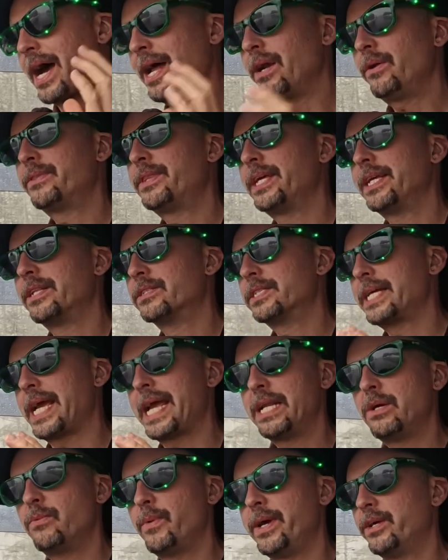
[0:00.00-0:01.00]
I don't think there's
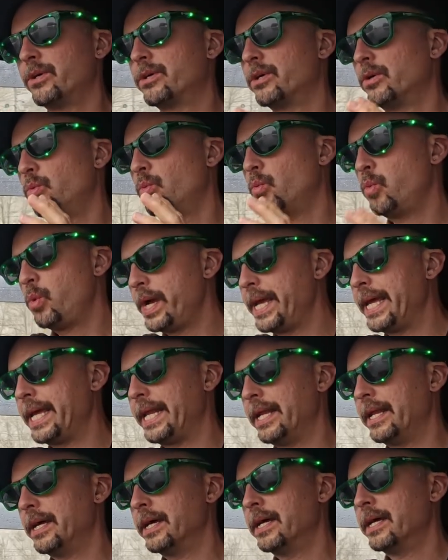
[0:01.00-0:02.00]
any way you could
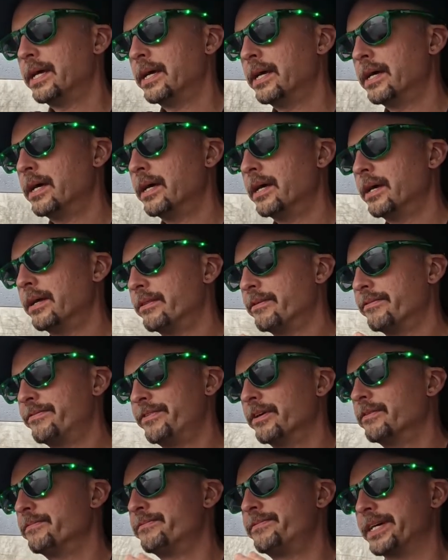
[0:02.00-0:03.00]
win the
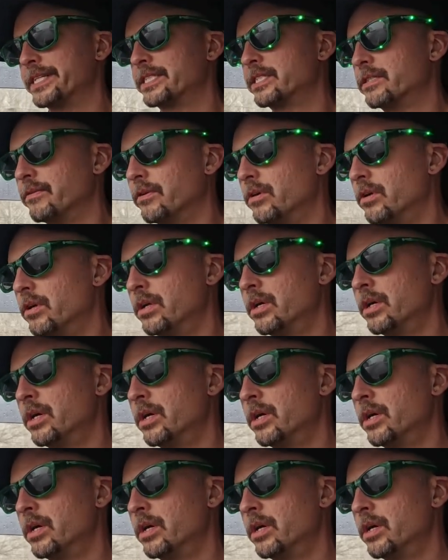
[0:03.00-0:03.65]
film festival.